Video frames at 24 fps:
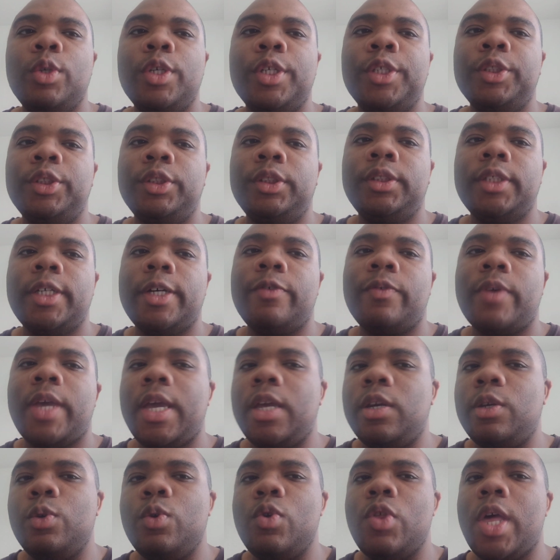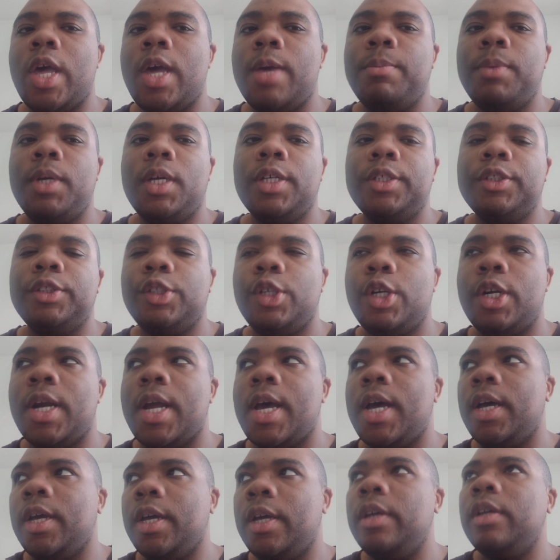yourself can't do that because you're
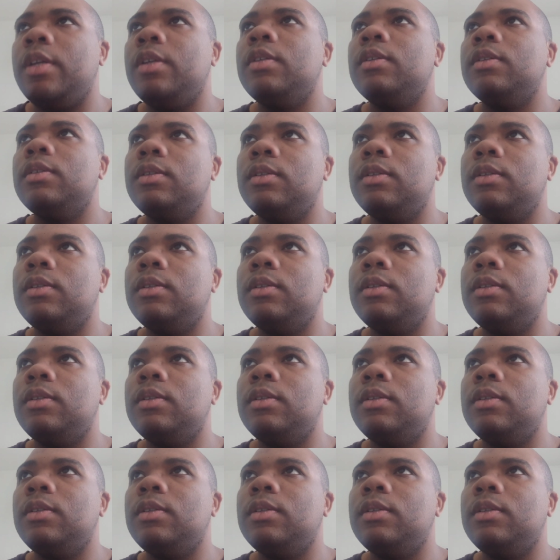not,